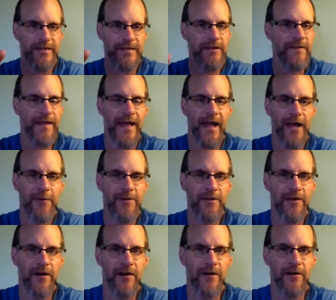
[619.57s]
get in the
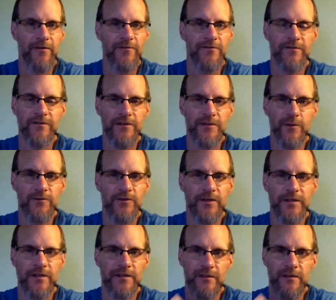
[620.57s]
habit of
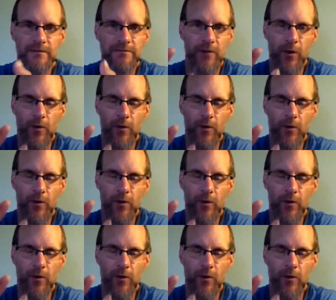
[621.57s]
using,